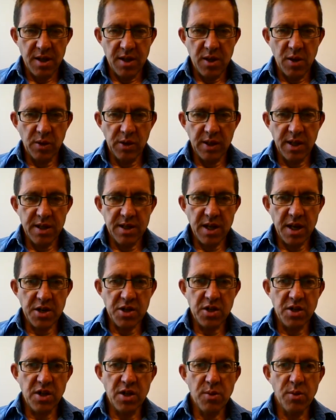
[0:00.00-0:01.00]
the
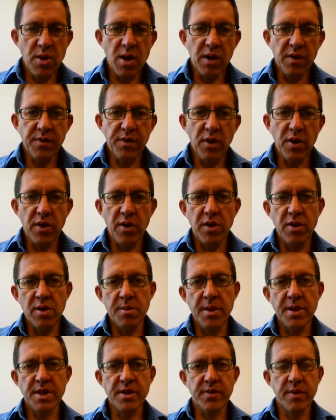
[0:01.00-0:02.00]
organisation that you work for, who are
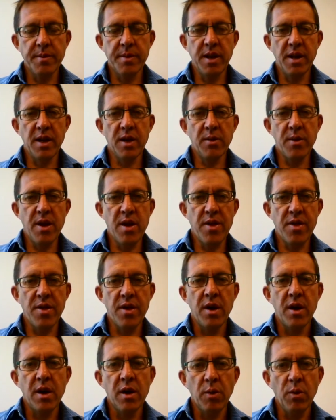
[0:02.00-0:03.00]
most familiar
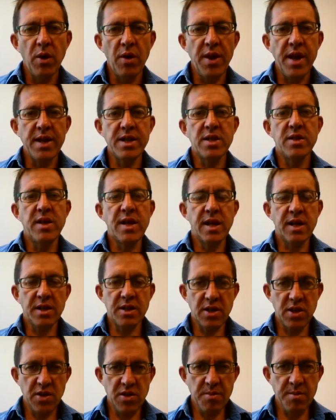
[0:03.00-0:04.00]
with what they're doing
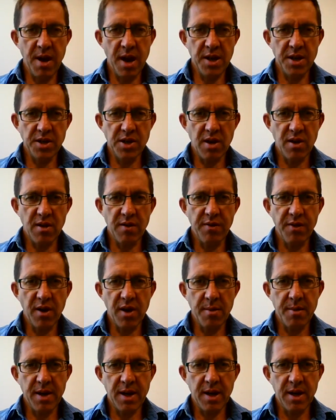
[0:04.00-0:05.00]
to manage their
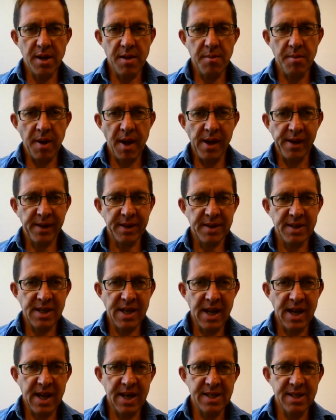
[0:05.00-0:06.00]
environmental impacts,
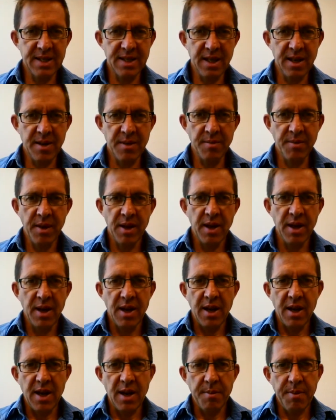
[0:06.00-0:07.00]
and
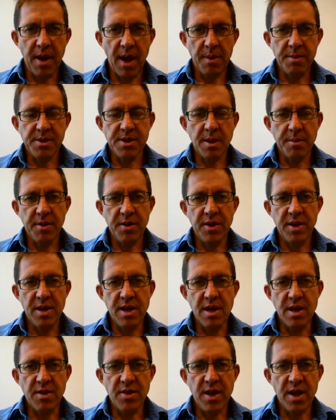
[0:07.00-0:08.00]
perhaps some of
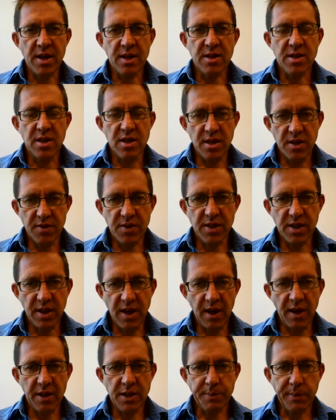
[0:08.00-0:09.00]
the things that you've
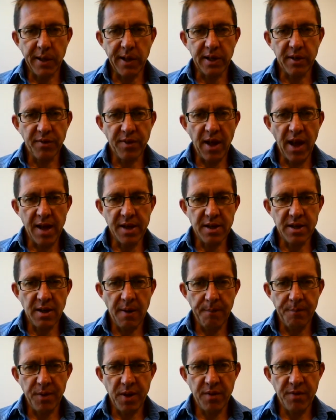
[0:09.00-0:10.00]
seen as part of that
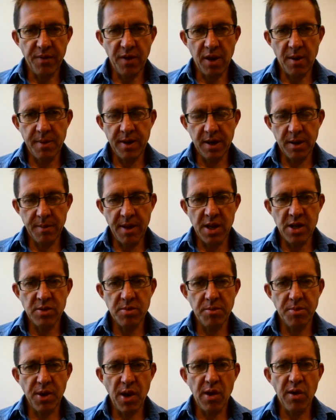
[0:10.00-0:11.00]
environmental
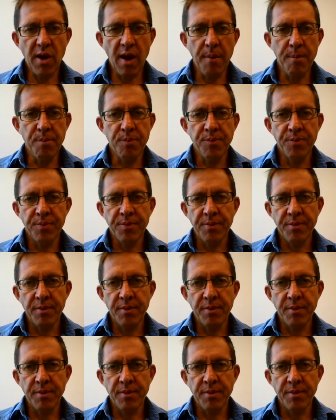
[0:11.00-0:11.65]
management program.